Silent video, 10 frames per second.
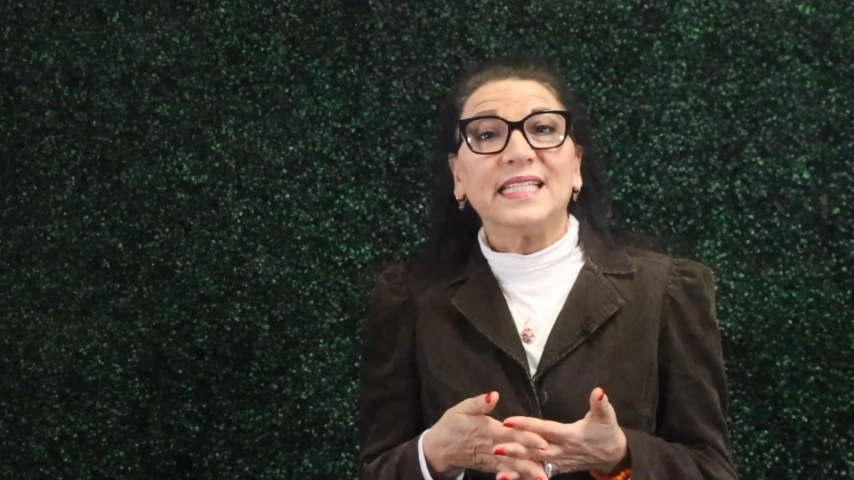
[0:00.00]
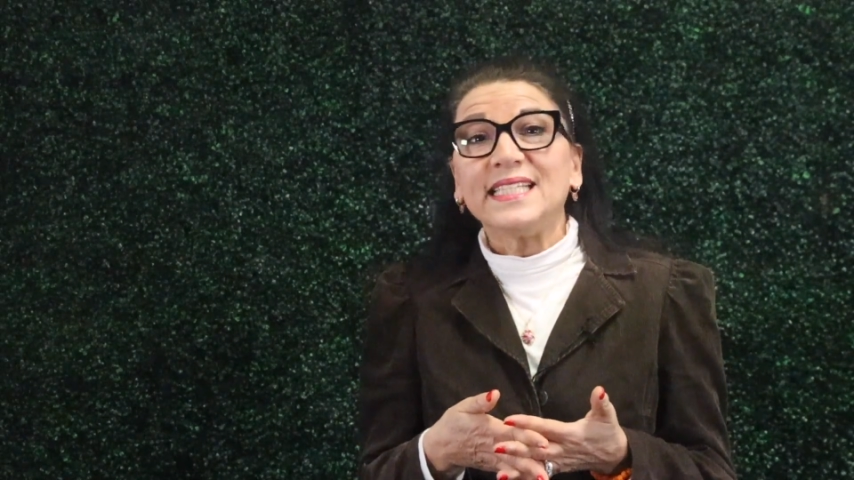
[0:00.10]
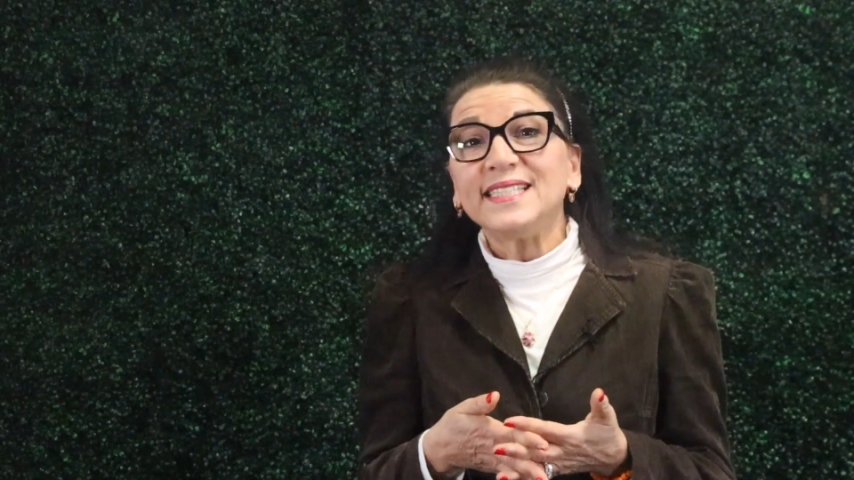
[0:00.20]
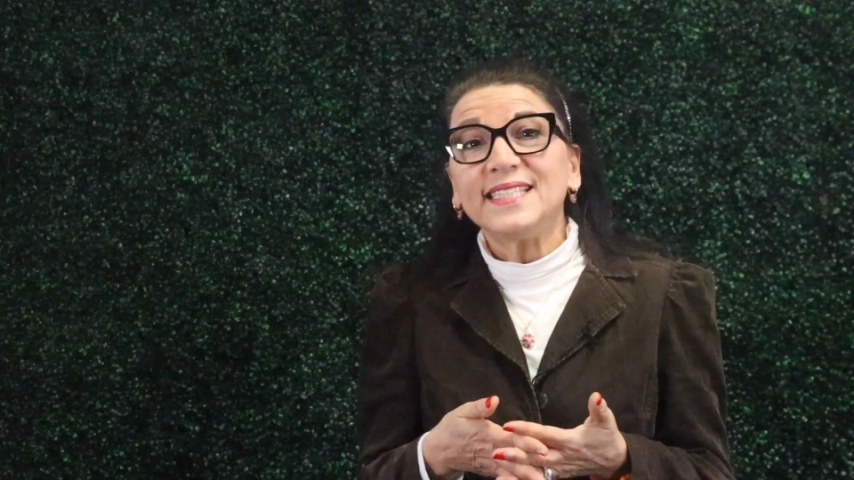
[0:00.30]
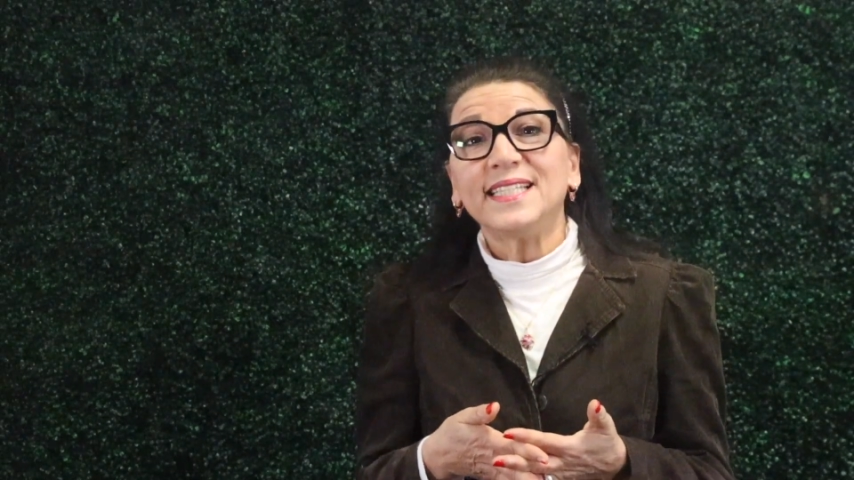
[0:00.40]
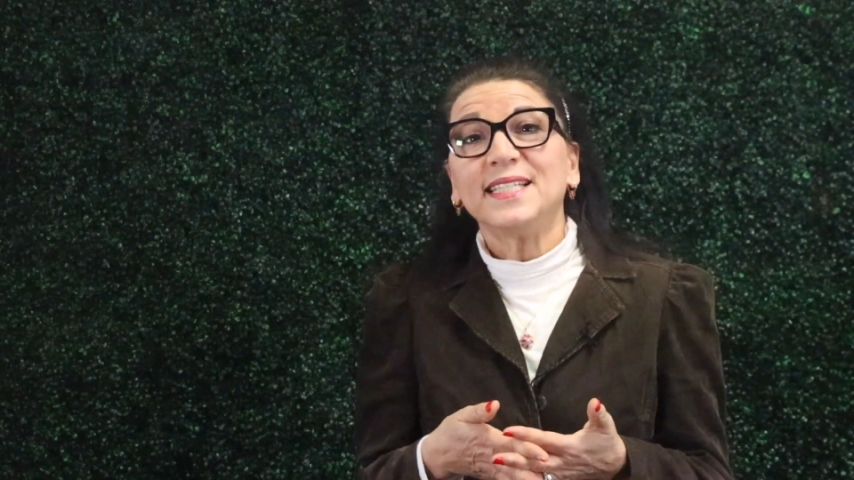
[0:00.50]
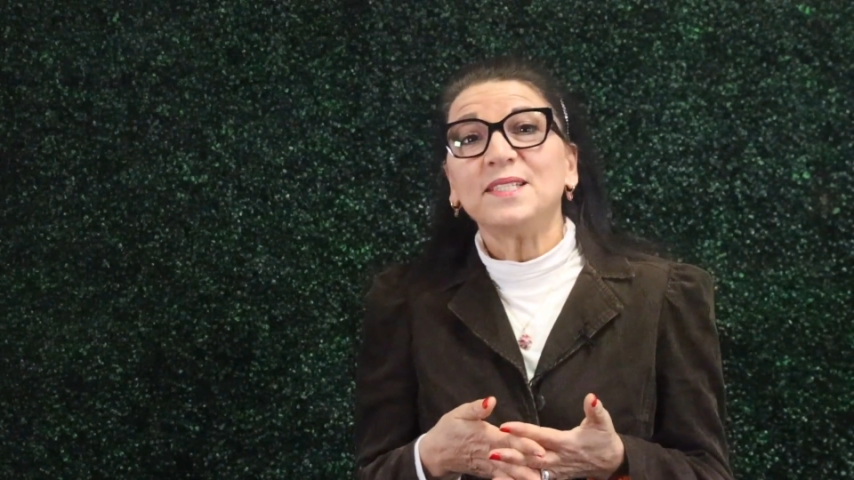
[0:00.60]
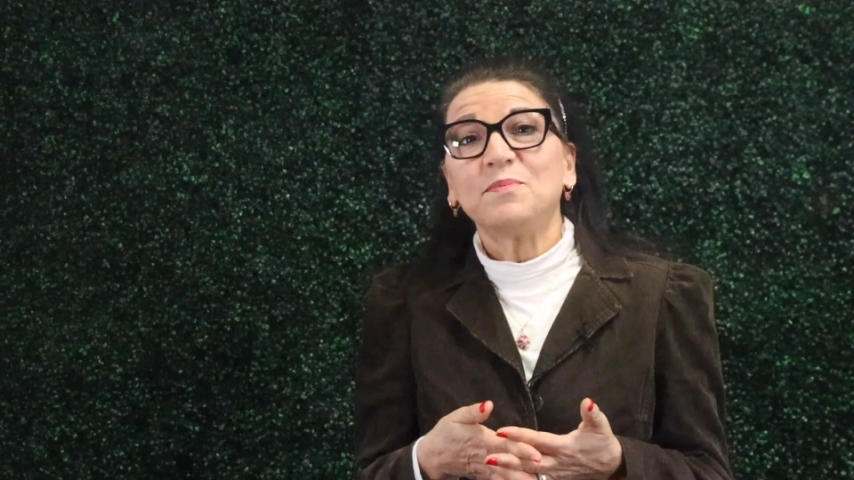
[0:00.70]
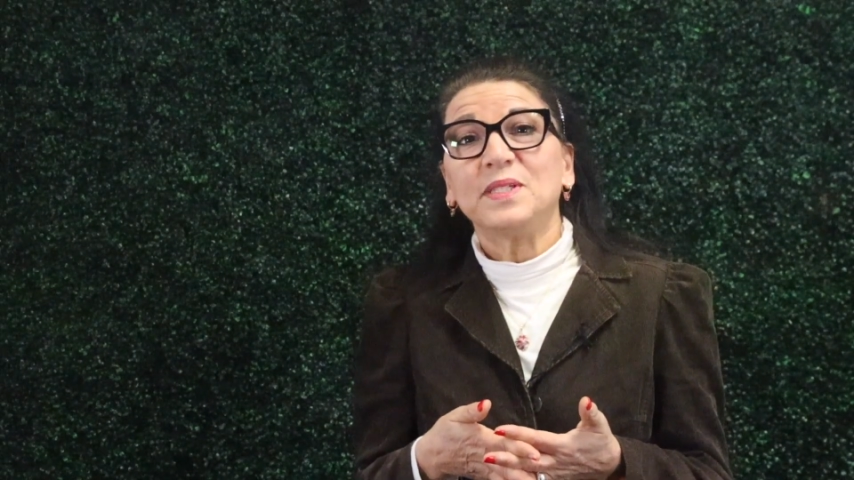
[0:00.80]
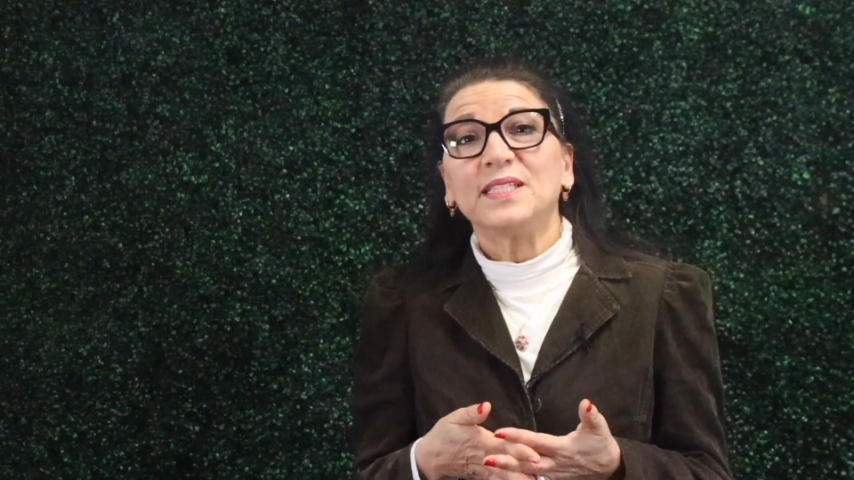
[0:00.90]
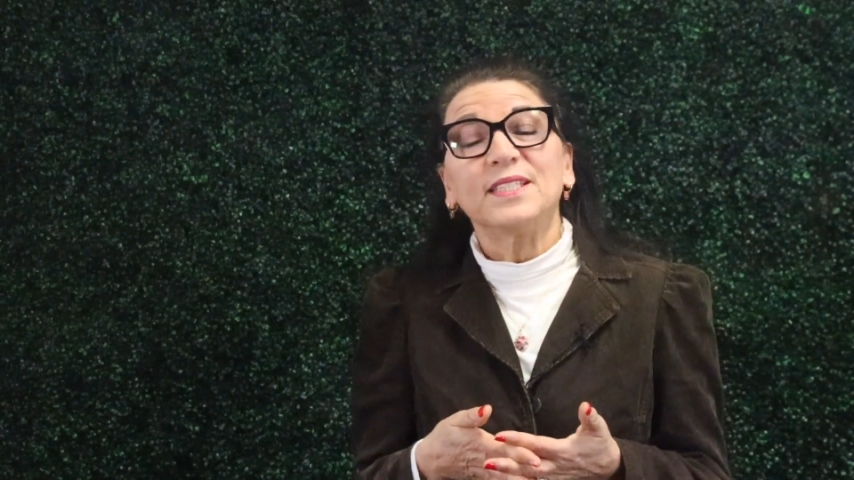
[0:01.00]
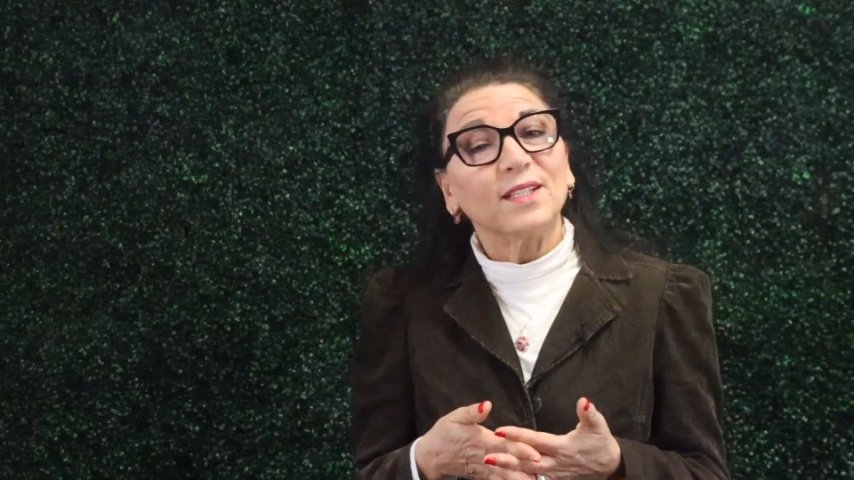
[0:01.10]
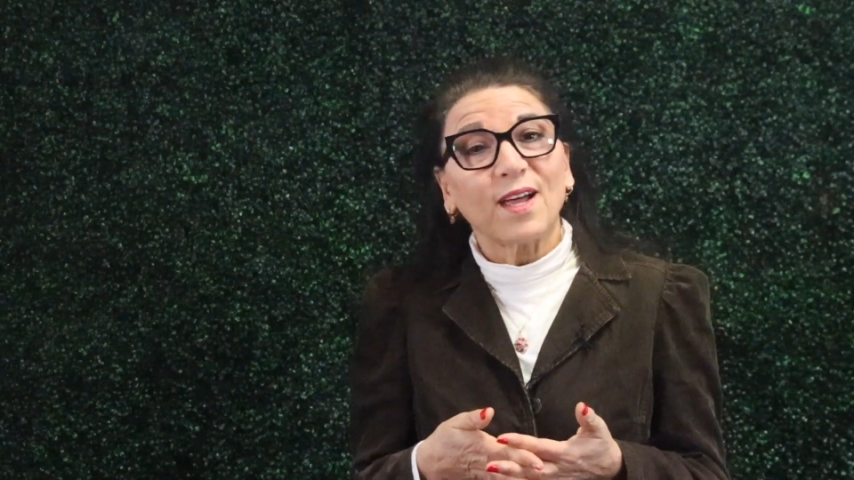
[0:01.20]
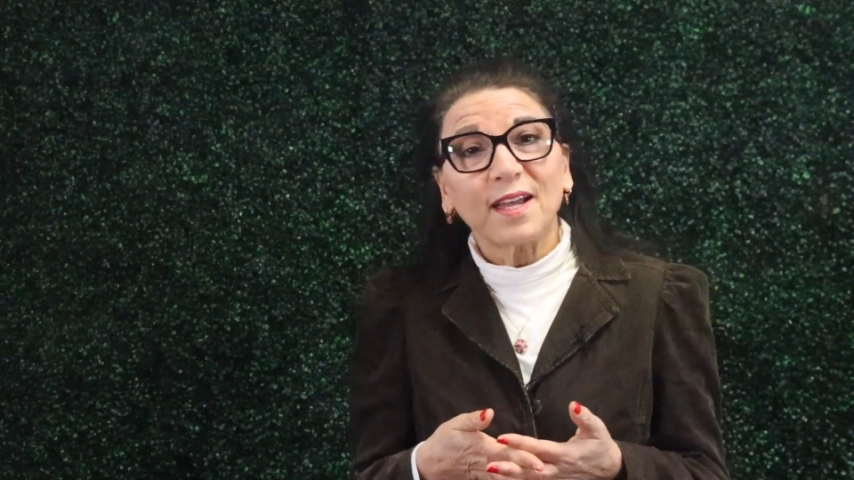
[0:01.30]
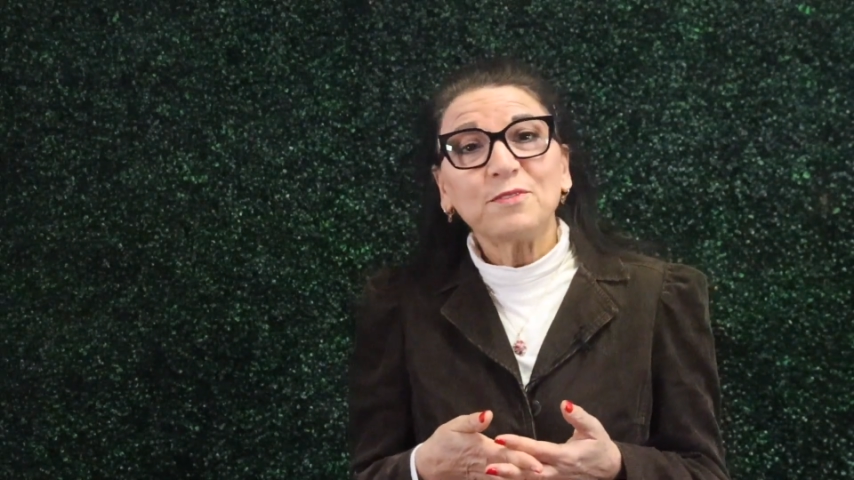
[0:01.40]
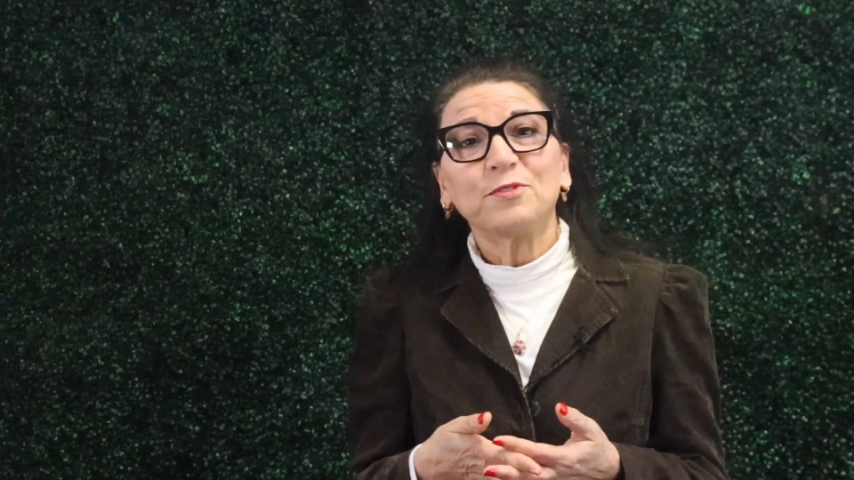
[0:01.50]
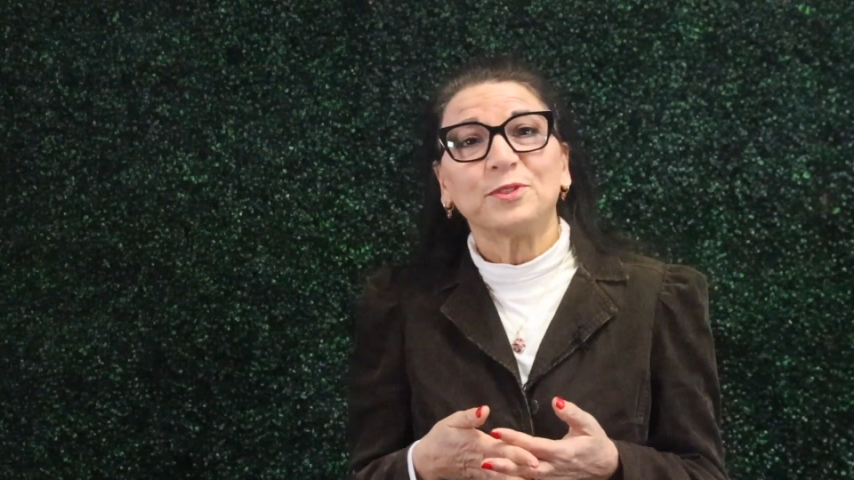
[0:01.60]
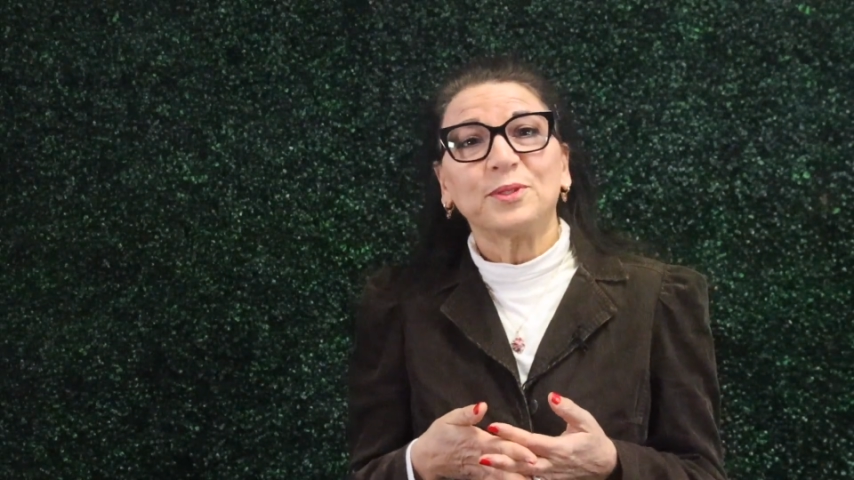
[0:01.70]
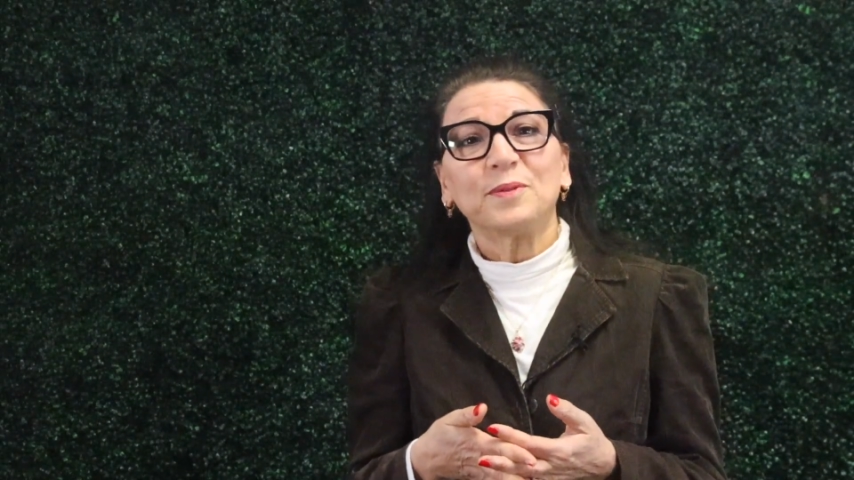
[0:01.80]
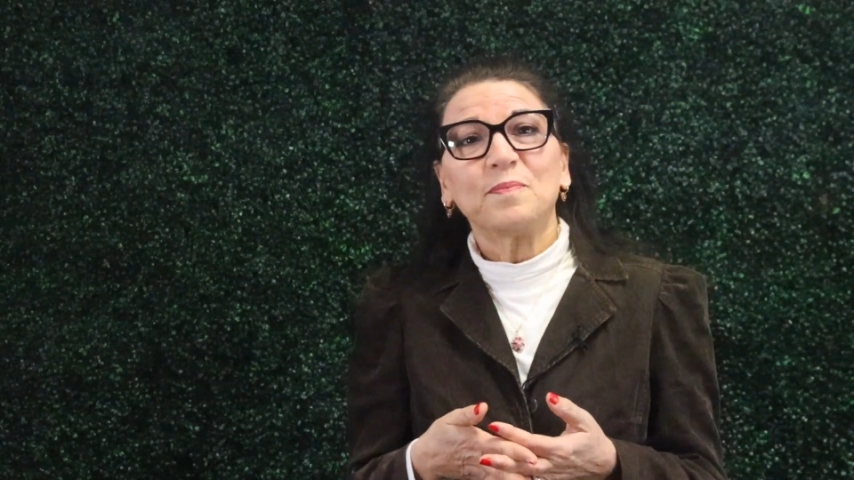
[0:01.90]
indeed be
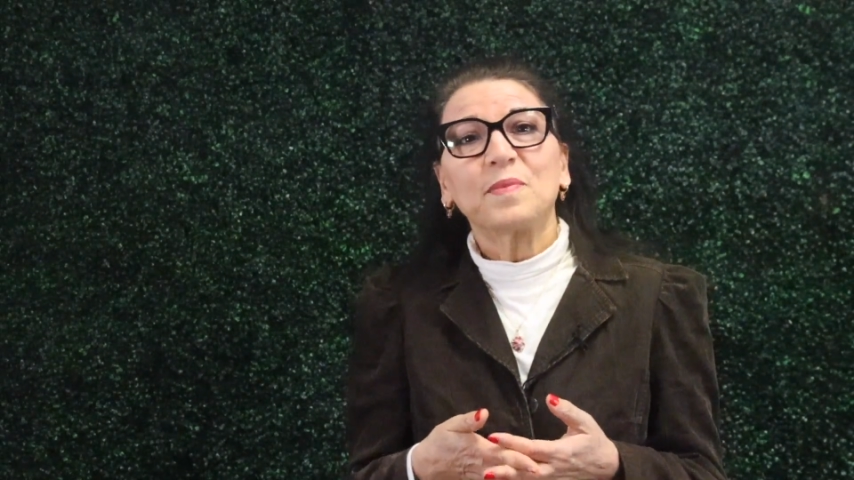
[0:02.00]
delightful,